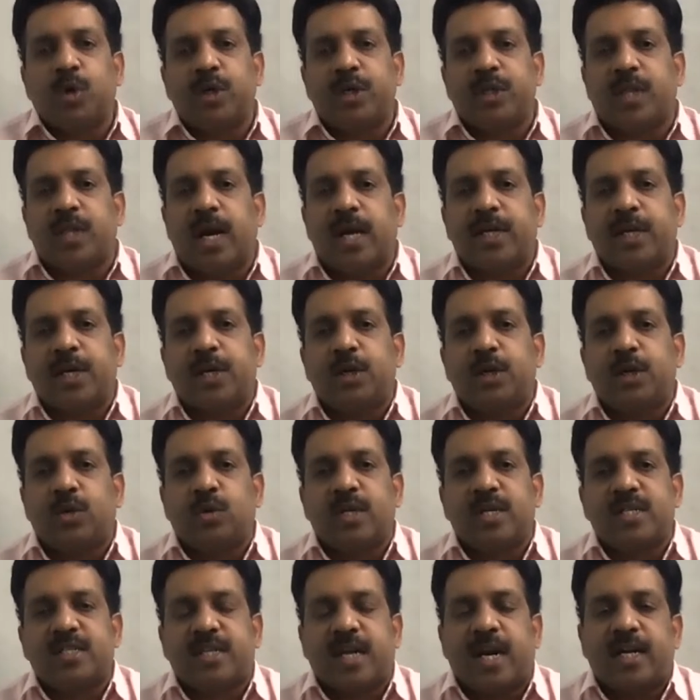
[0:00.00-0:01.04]
put that into
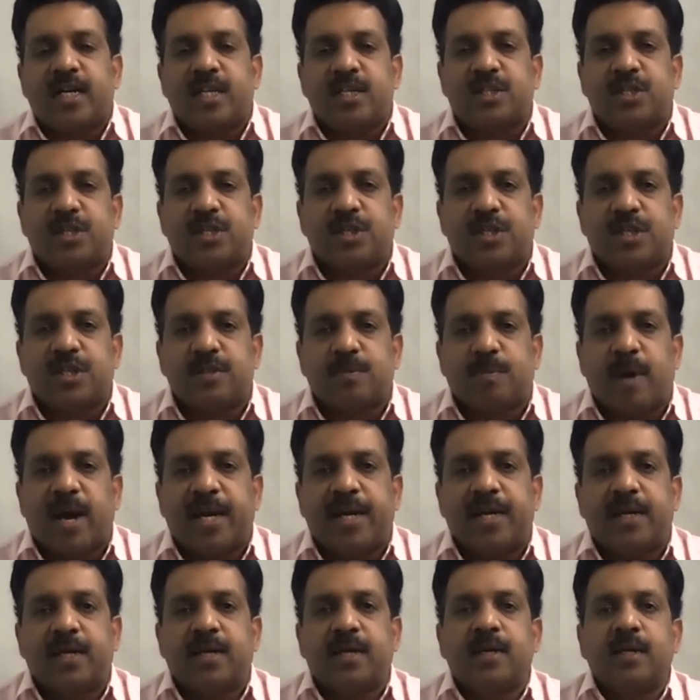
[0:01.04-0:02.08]
the statistician's
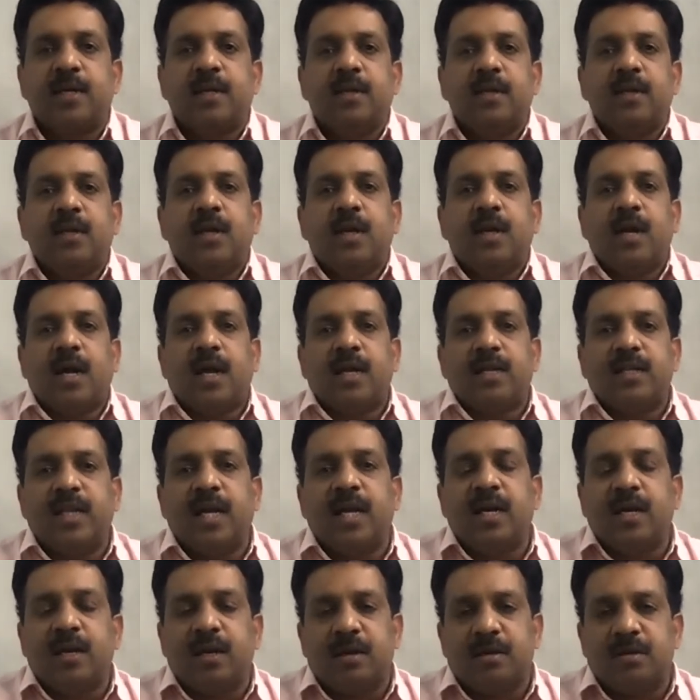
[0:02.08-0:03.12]
mind and
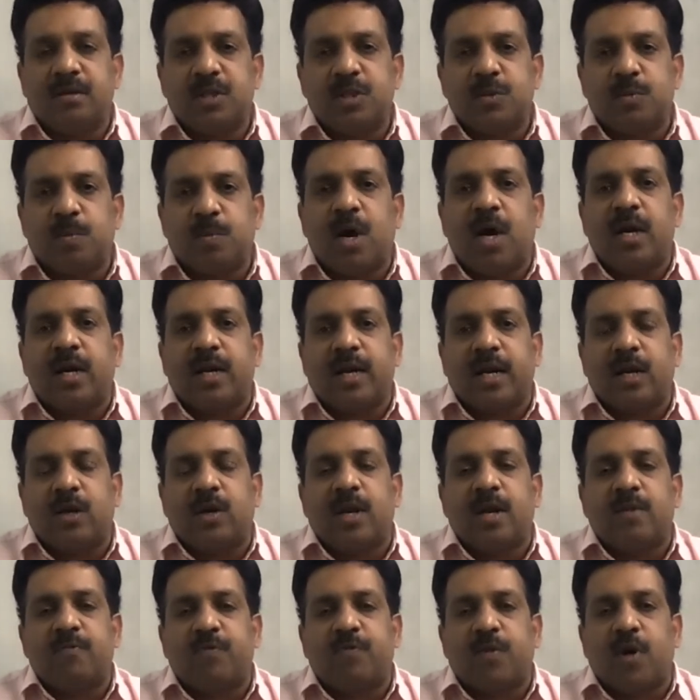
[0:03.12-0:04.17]
then small
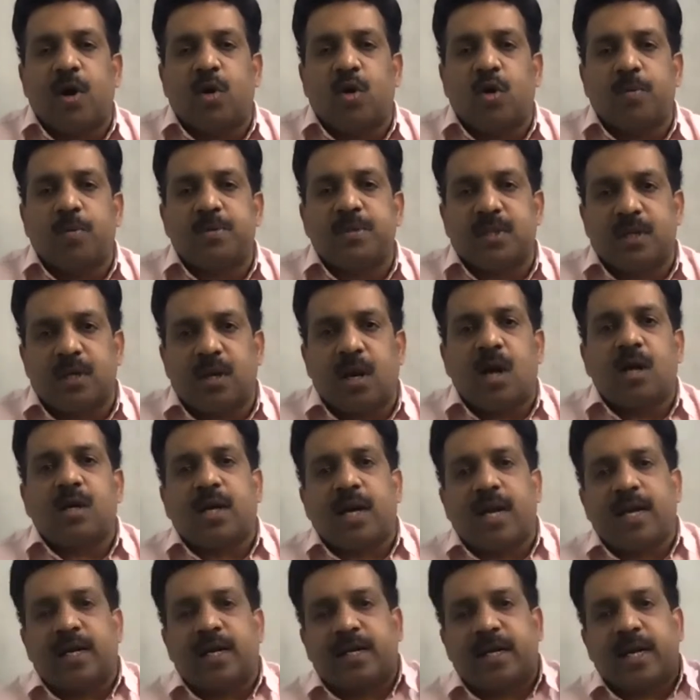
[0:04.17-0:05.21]
regular follow-ups not
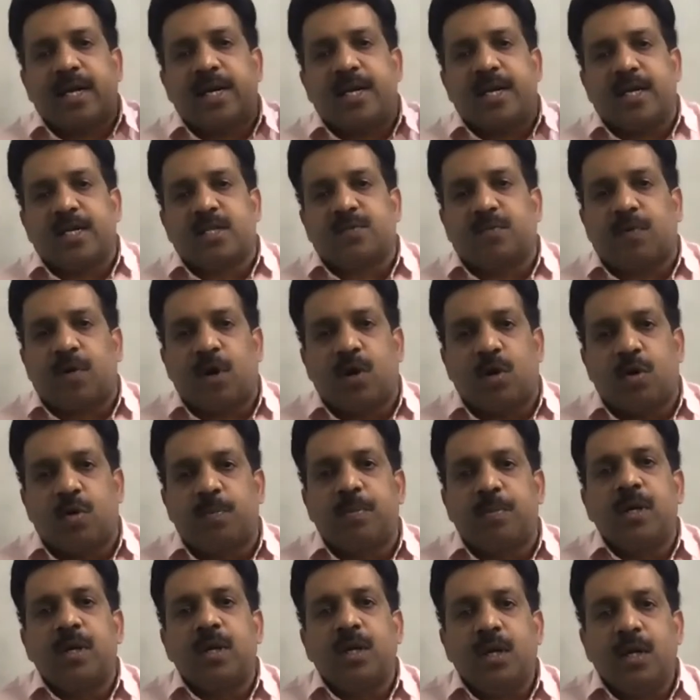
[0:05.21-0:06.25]
like 10 years follow-up
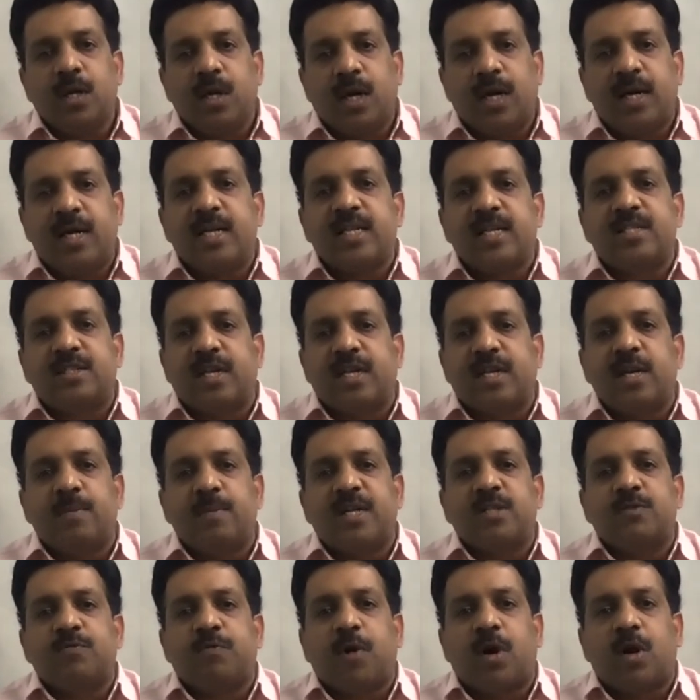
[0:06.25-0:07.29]
at least three
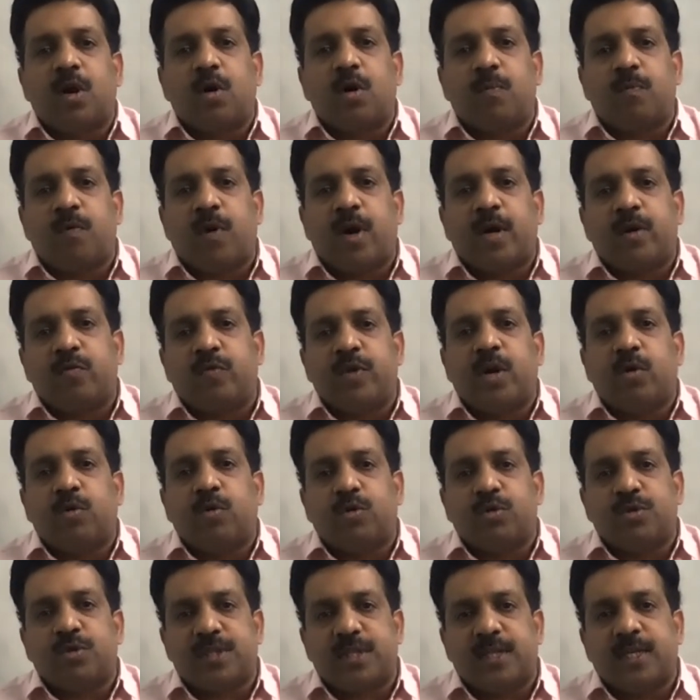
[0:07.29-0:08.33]
months follow-up what we have
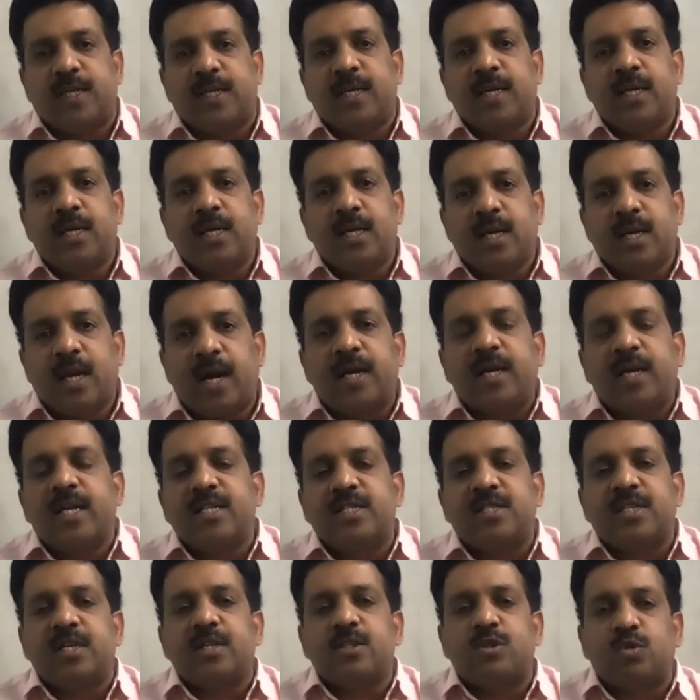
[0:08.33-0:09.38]
to see at
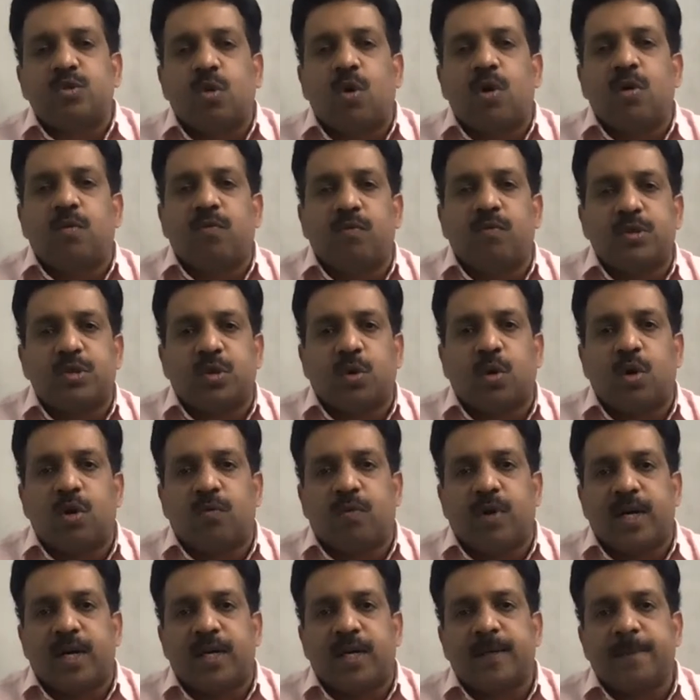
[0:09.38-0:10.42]
least in stone
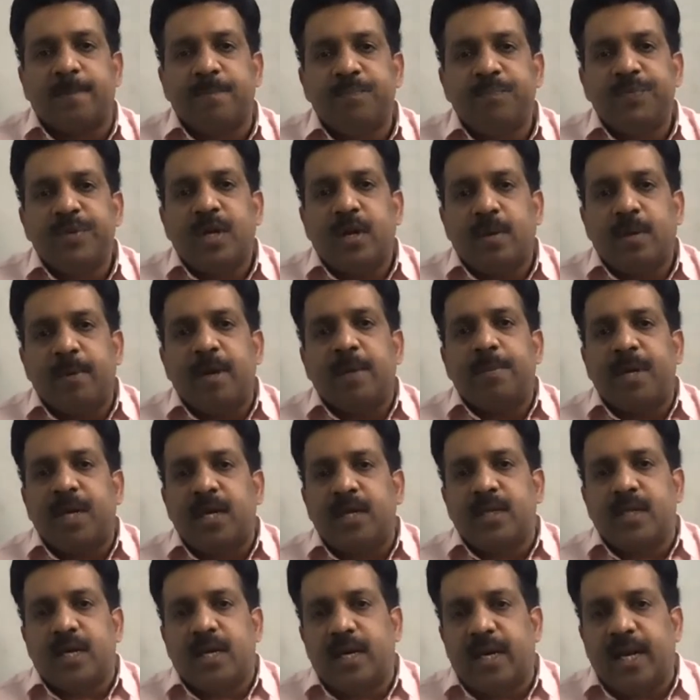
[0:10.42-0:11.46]
stonework maybe
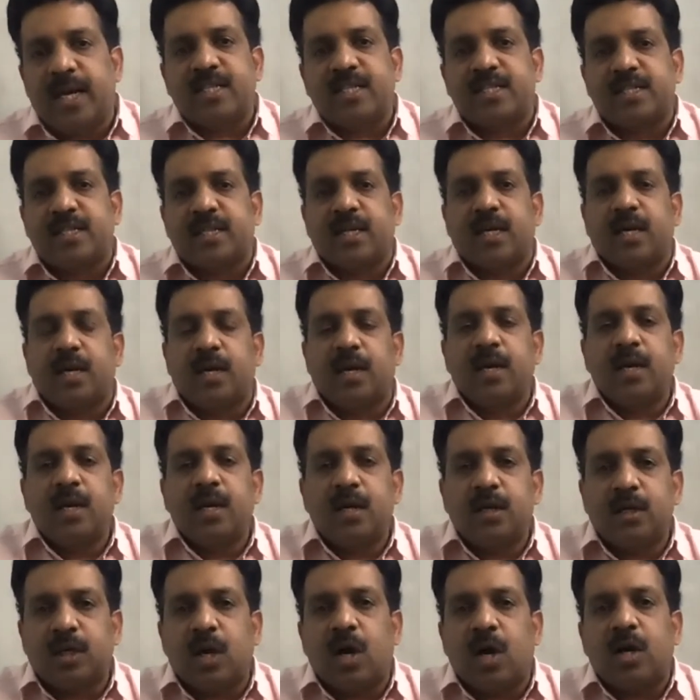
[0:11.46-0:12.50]
in the next uh,
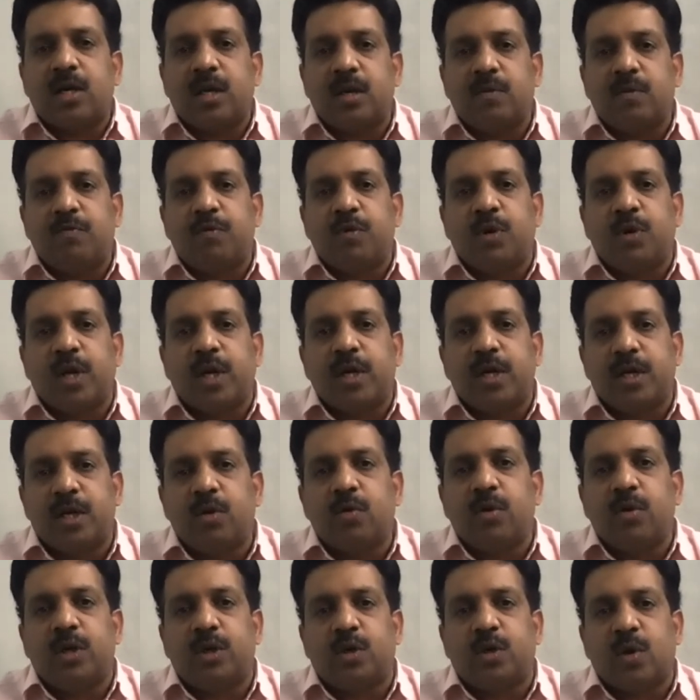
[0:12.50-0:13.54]
talk if you can
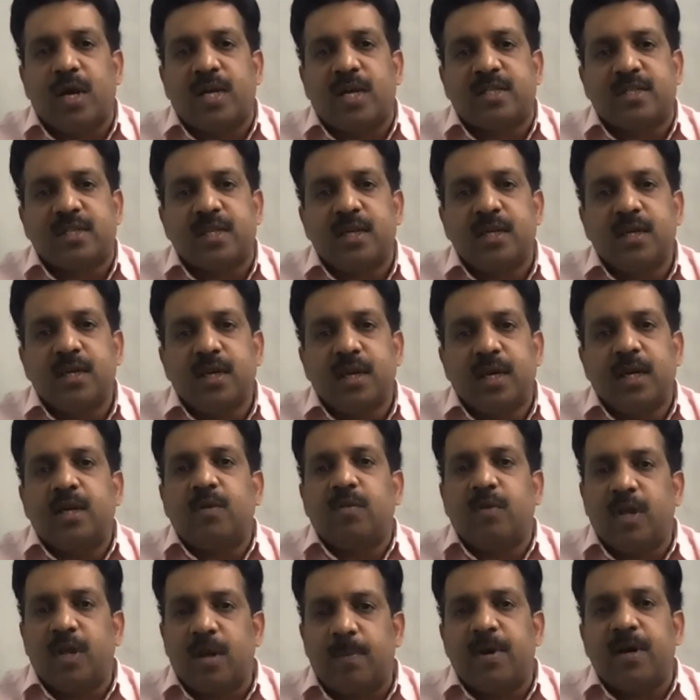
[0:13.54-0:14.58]
give it to us it
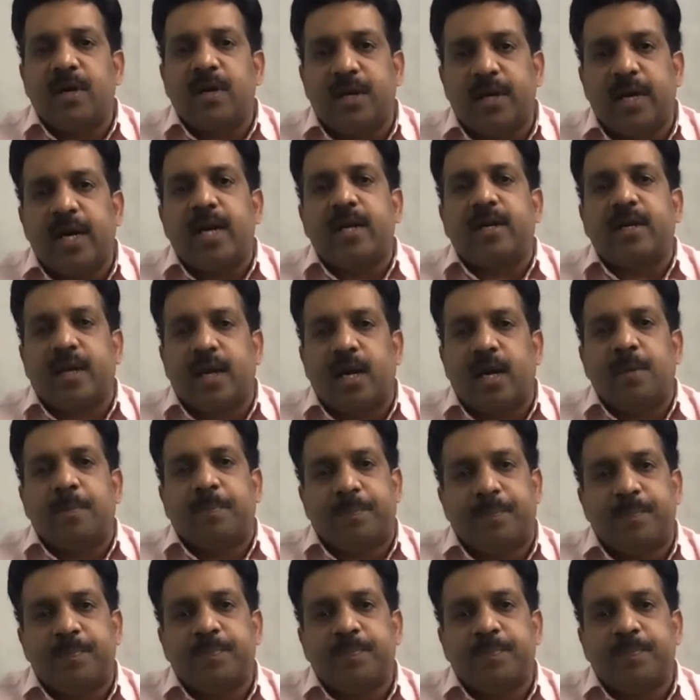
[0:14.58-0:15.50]
will be a great help